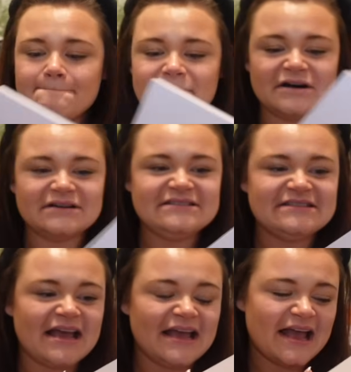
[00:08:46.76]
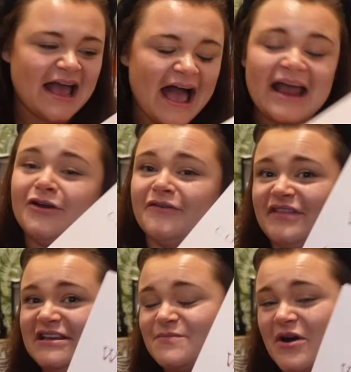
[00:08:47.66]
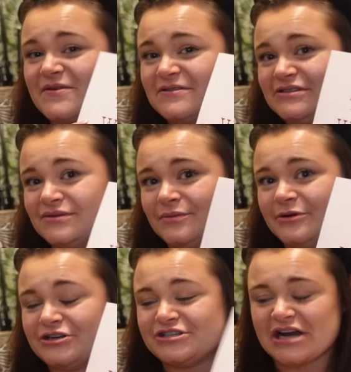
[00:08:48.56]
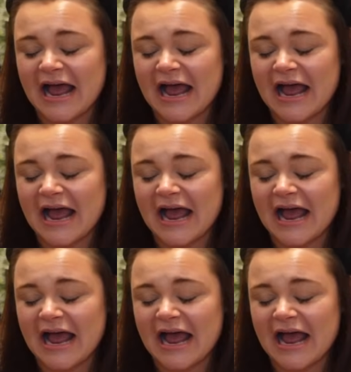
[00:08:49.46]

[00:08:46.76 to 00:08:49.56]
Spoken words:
But I love this product so much.